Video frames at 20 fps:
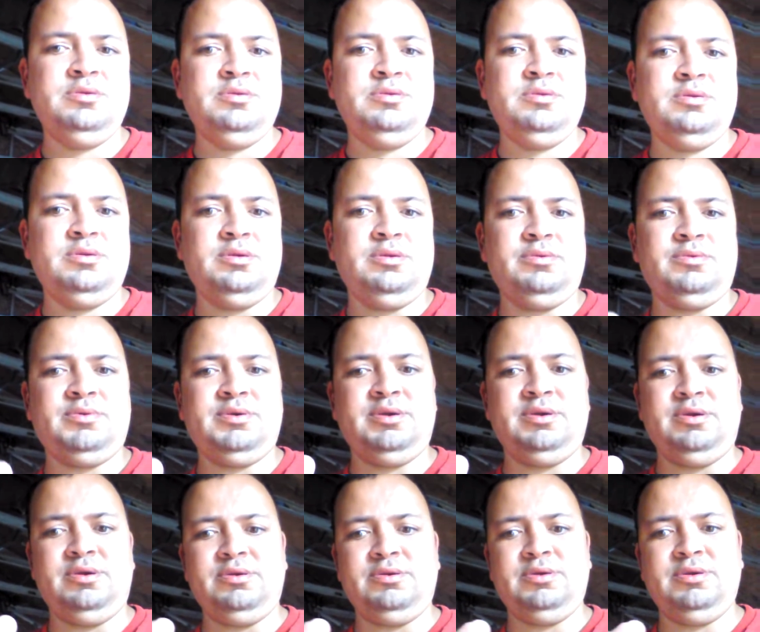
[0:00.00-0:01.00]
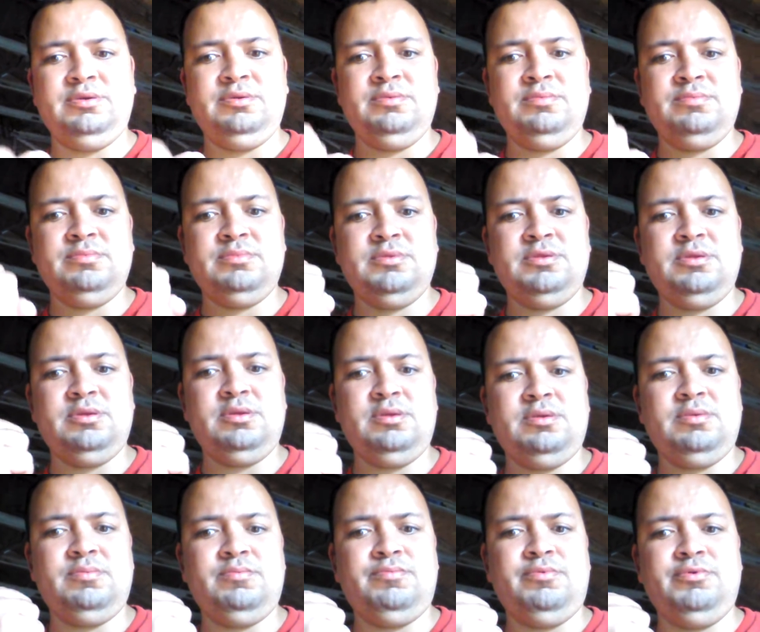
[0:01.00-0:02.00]
I'm trying not to
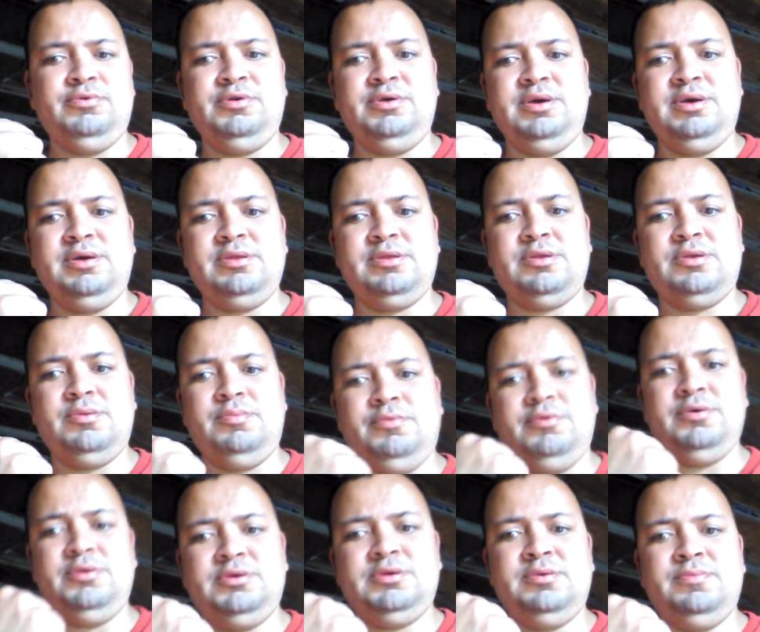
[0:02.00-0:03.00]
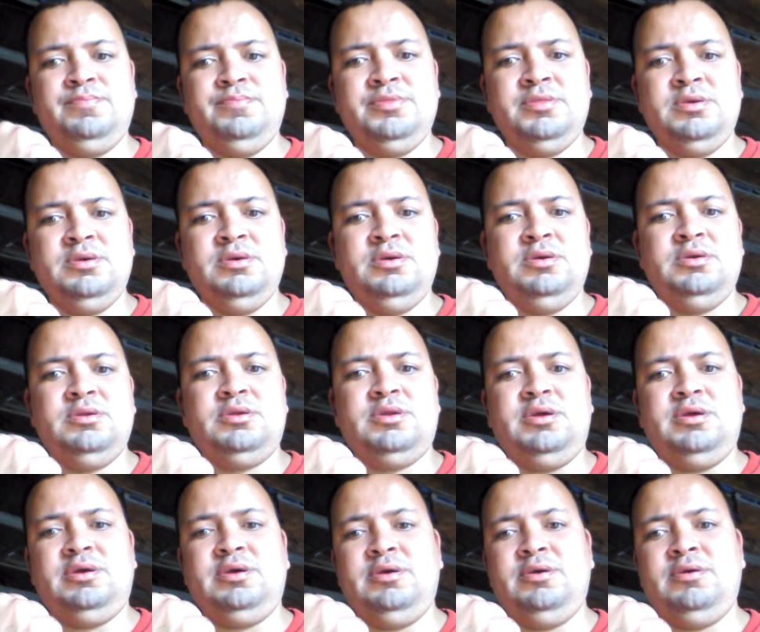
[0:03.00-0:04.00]
bore you guys too much. Take
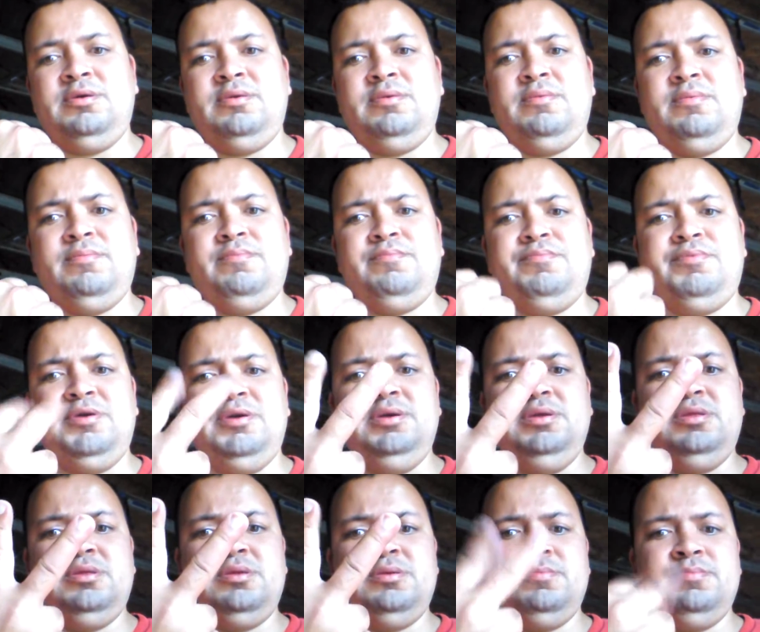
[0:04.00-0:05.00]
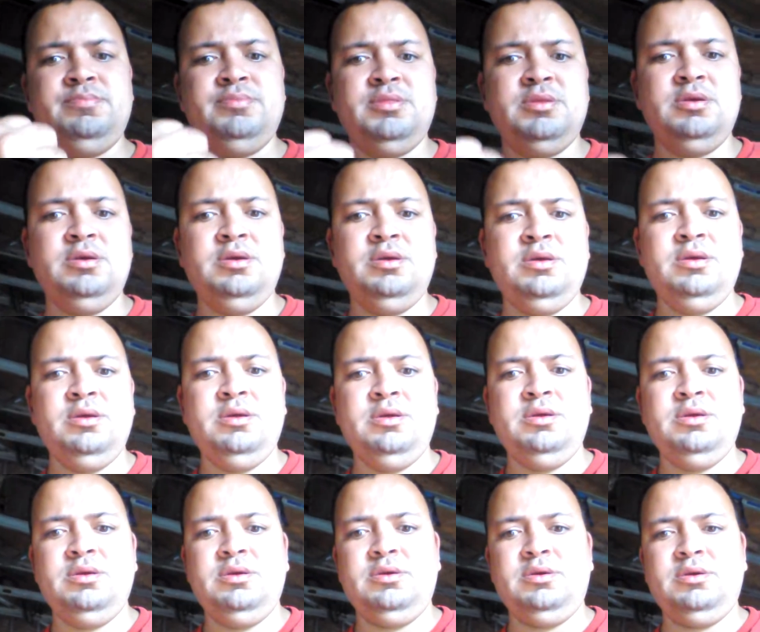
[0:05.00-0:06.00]
care, peace.
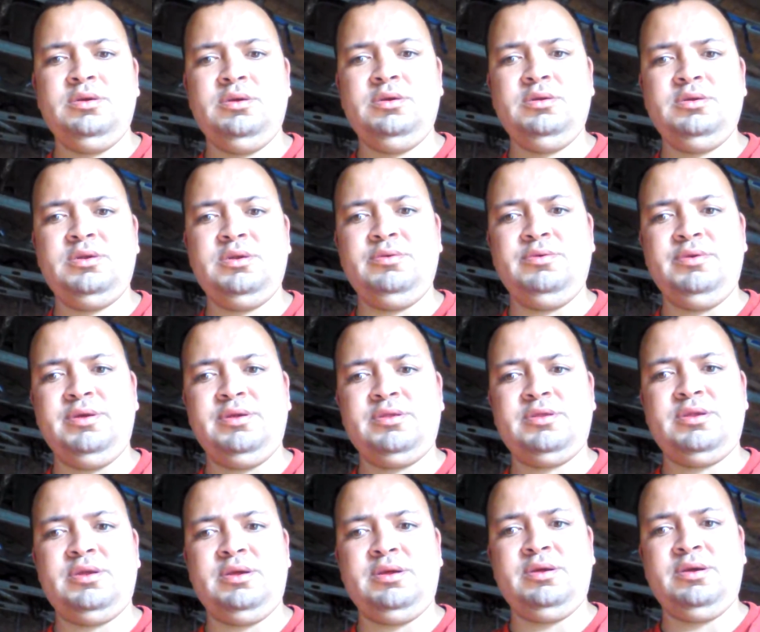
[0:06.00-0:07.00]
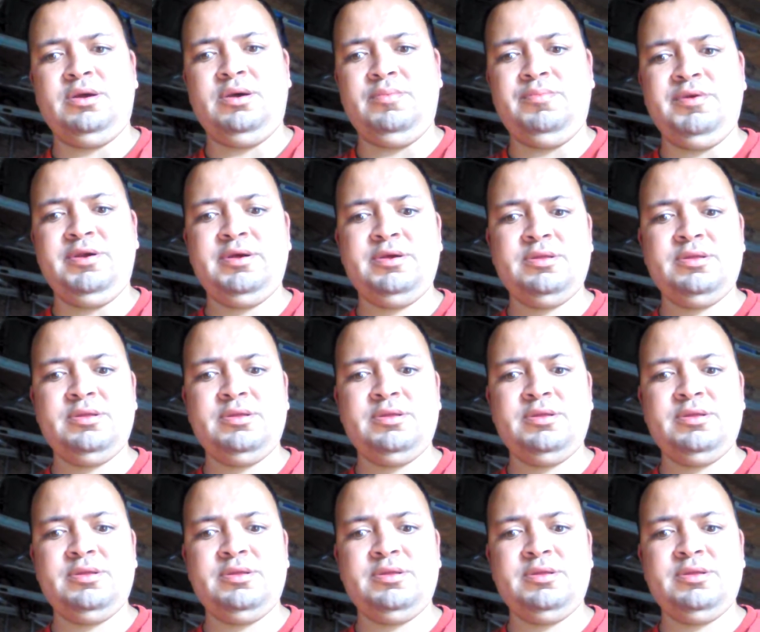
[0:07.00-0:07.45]
Until next time, God bless.